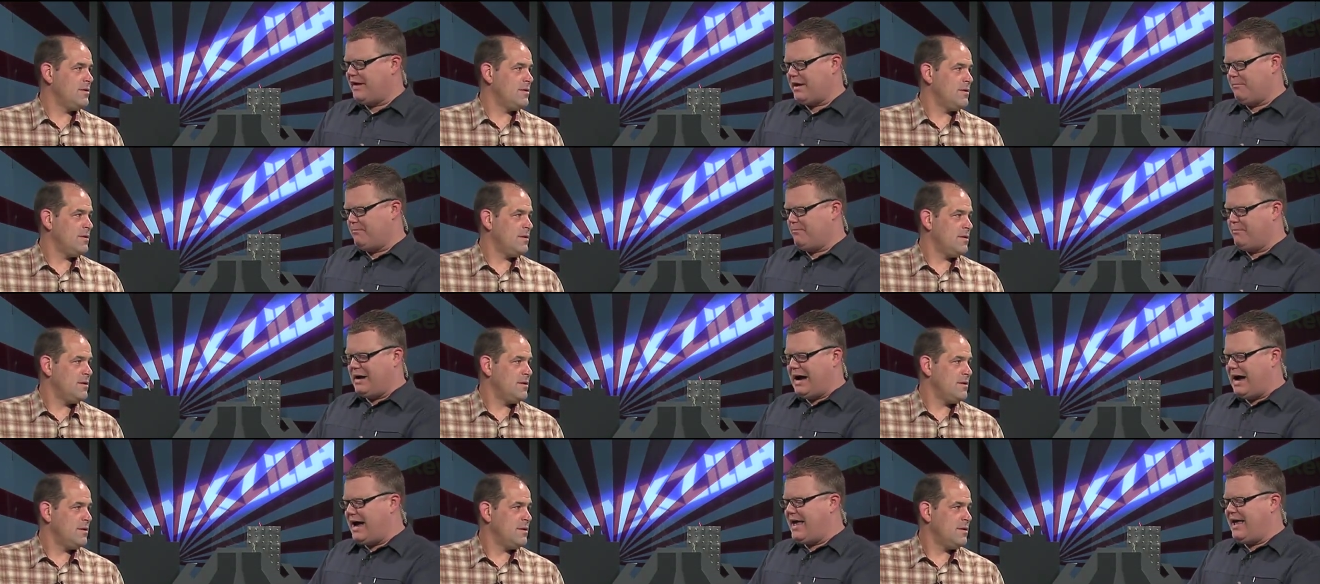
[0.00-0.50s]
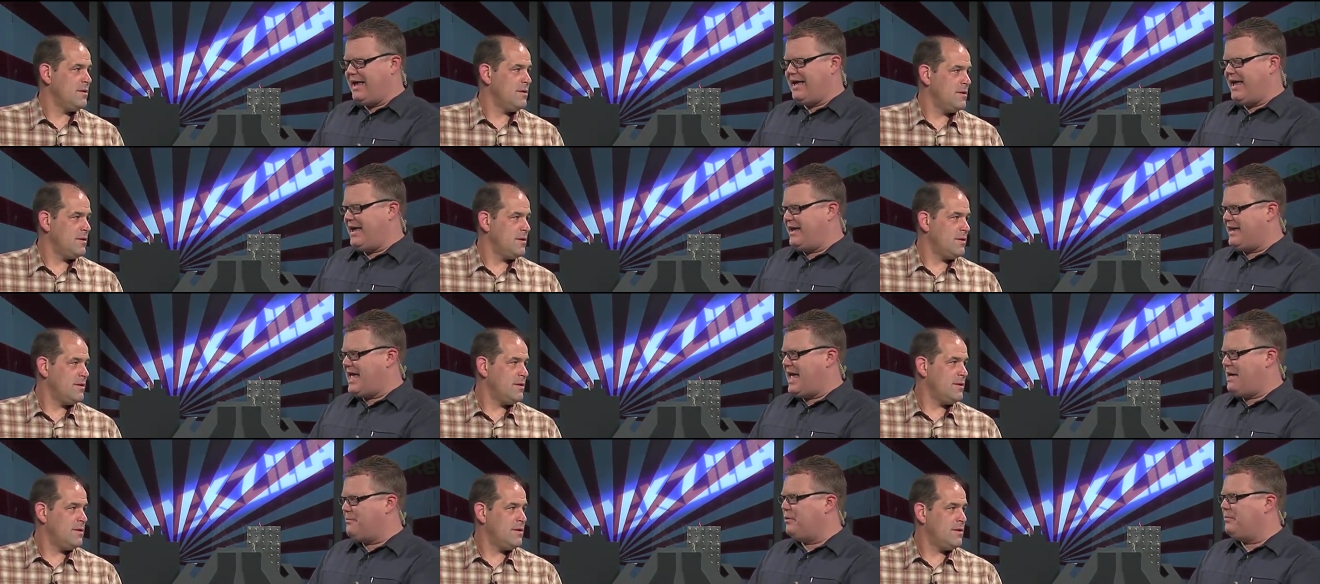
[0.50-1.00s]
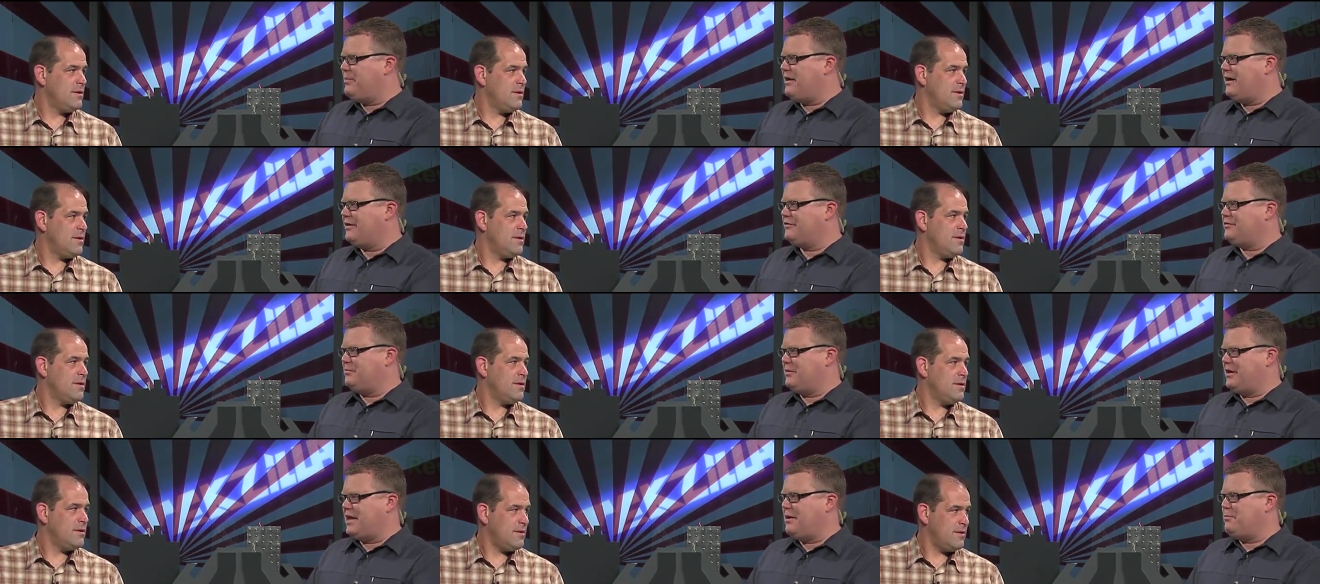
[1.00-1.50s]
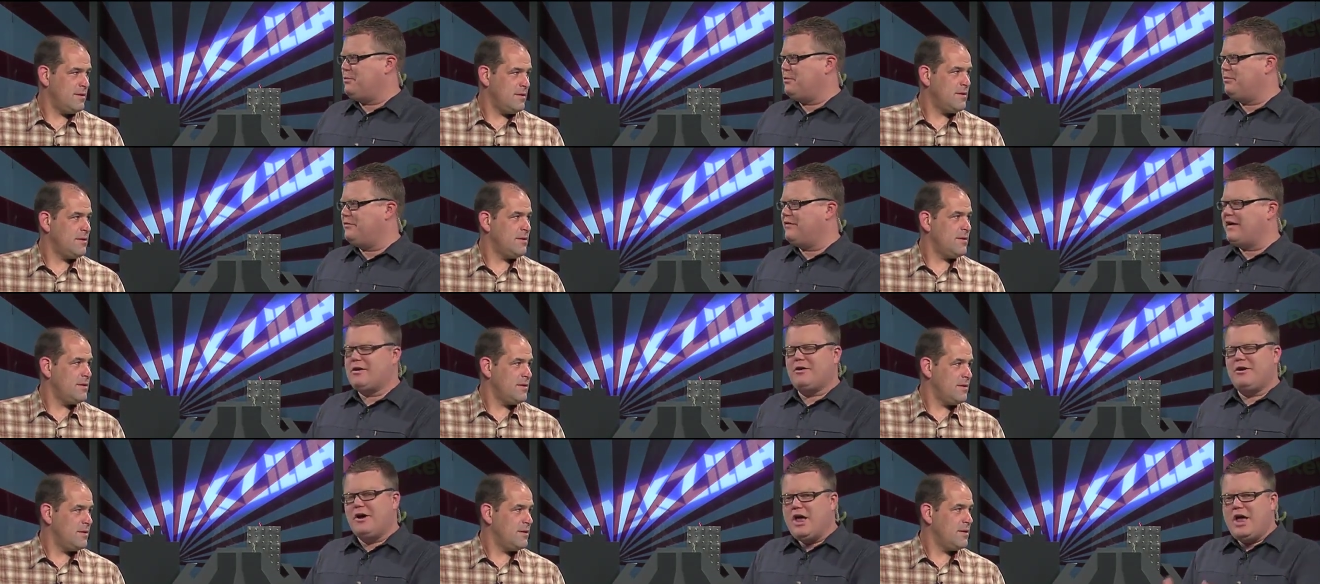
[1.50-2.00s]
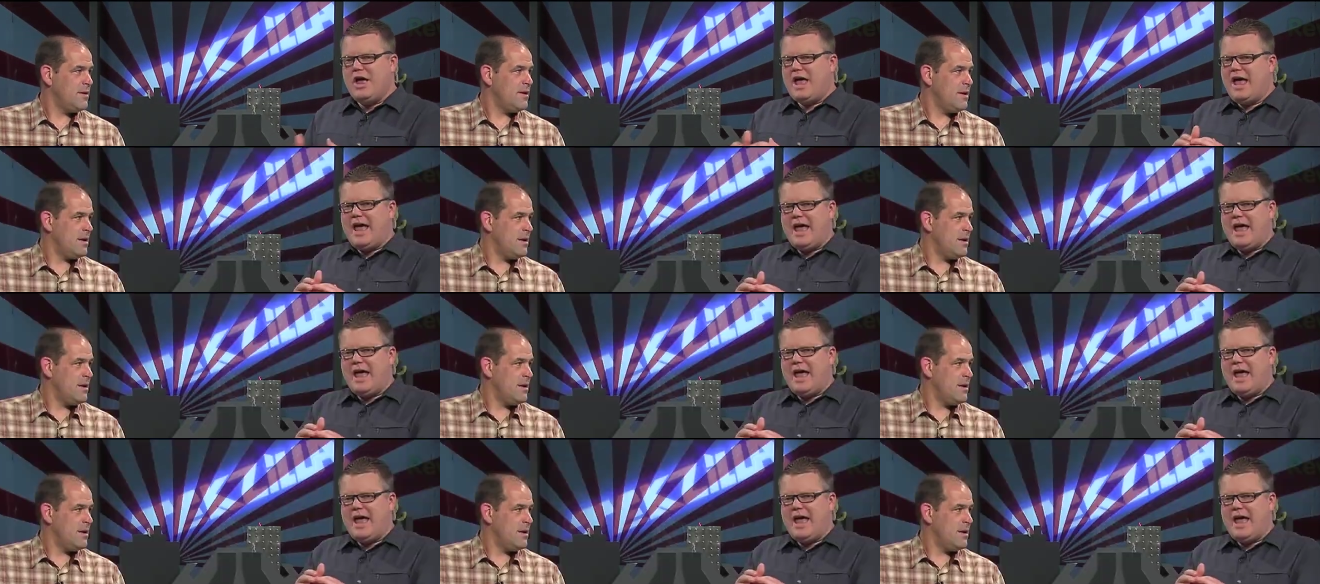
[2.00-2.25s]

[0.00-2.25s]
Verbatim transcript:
Speaker 1: if I could buy a cable box from a cable provider.